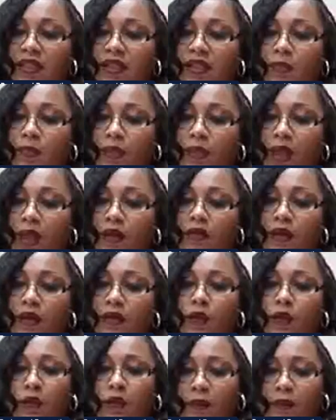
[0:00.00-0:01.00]
then the
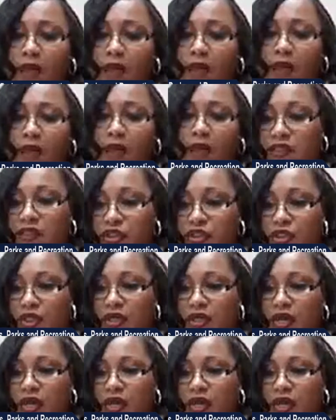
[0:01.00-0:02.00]
parent will make that
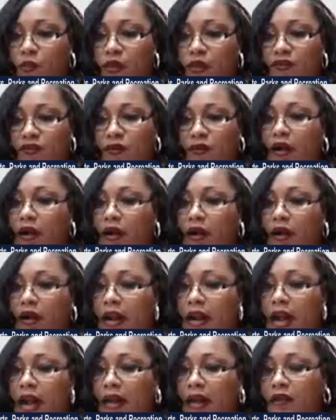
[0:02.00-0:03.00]
decision as to whether
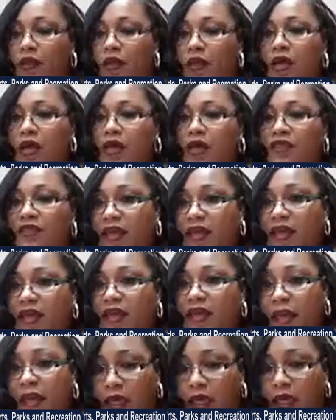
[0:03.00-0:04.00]
or not they
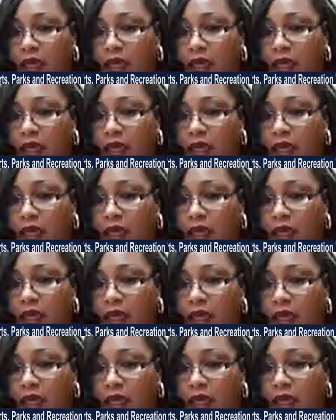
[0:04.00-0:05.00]
can play
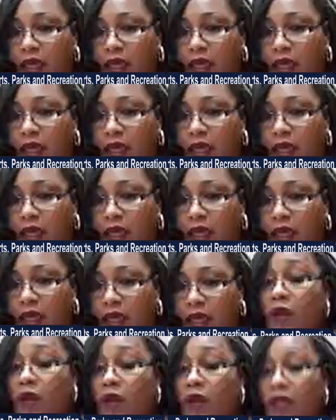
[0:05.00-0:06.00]
based
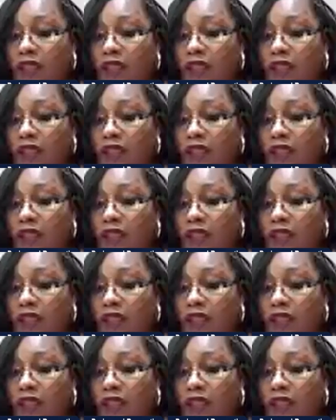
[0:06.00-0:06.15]
on their